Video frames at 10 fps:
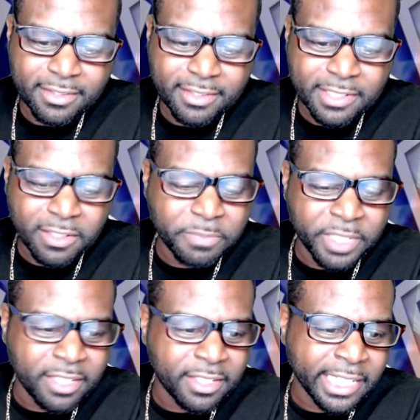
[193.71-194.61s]
He's only been
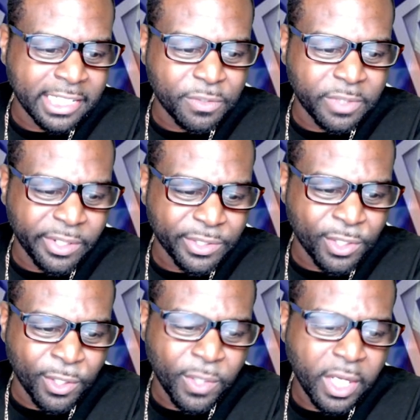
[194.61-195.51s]
in the league two years,
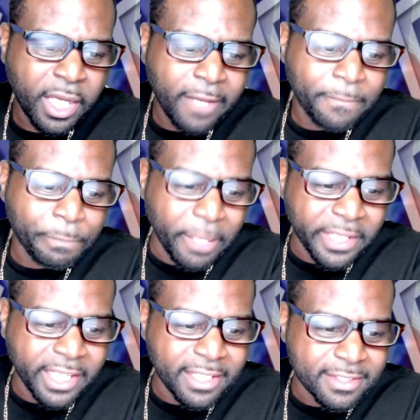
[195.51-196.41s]
so maybe
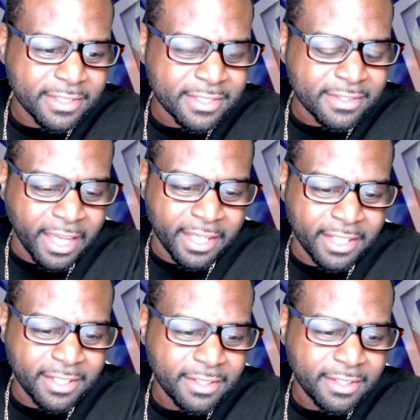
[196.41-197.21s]
he can sustain.